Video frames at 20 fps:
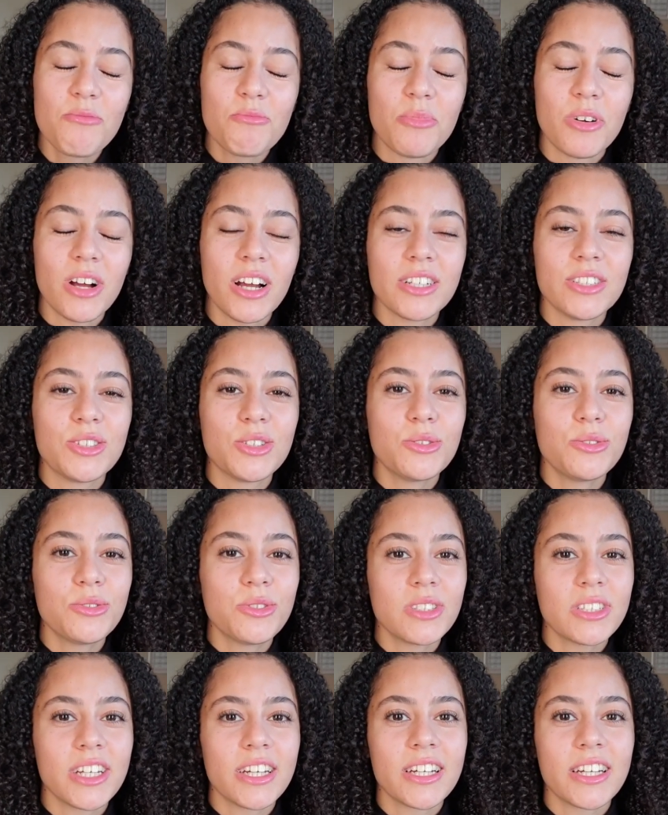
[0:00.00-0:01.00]
But I do
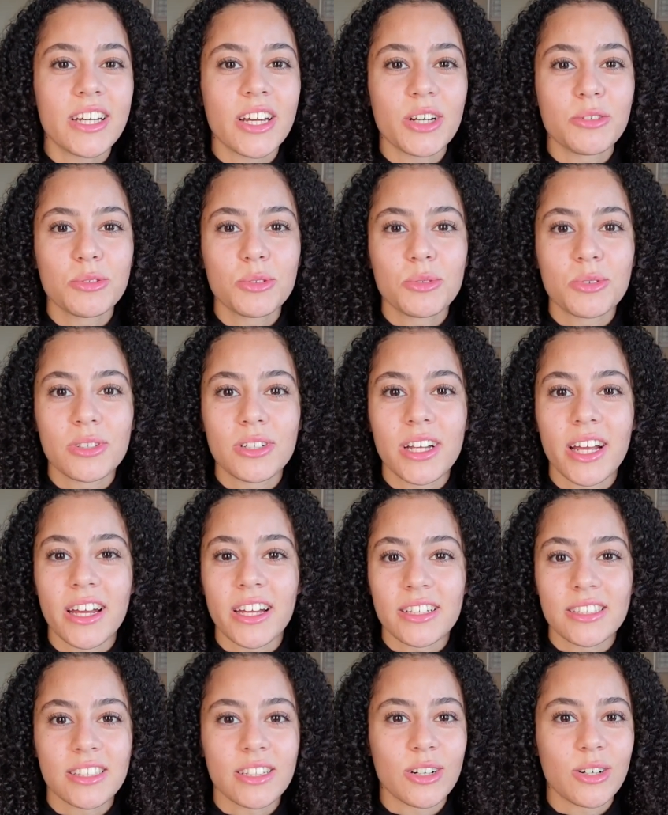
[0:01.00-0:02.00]
feel like everyone
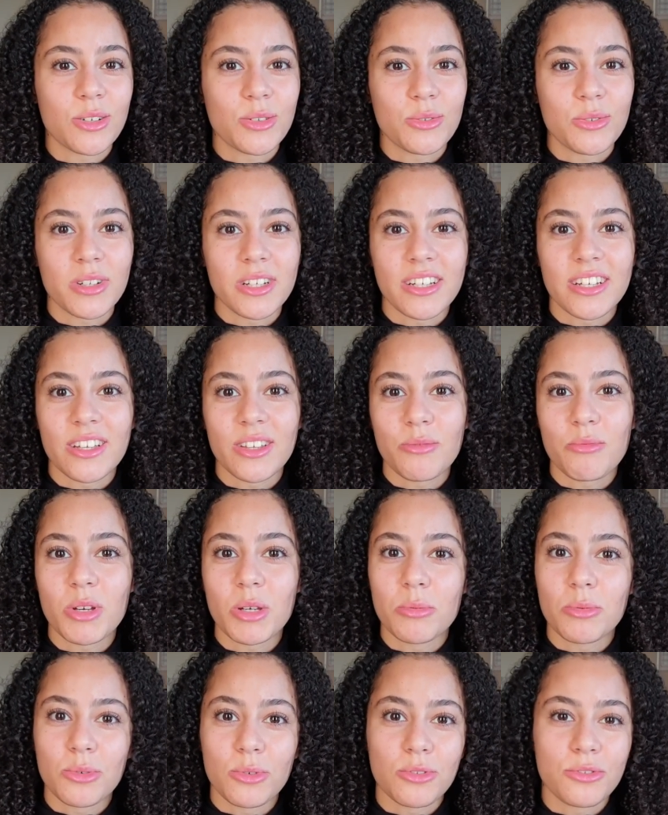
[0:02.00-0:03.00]
hangs out with
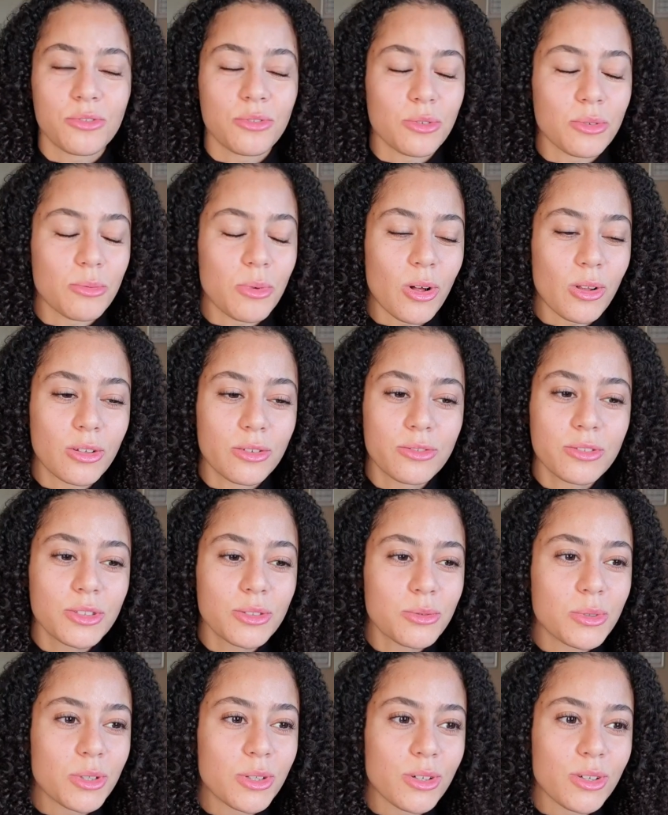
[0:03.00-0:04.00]
people from all over the
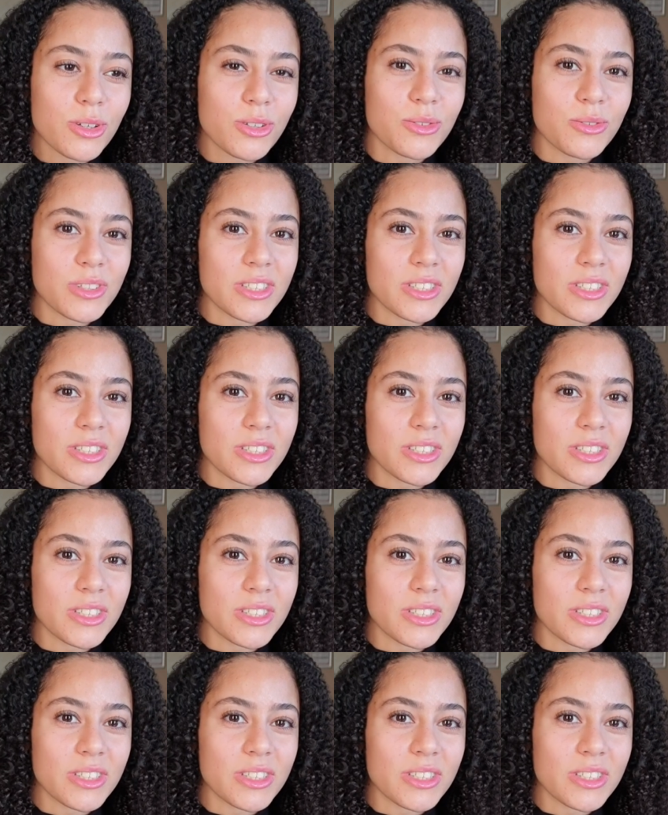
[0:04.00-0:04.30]
world,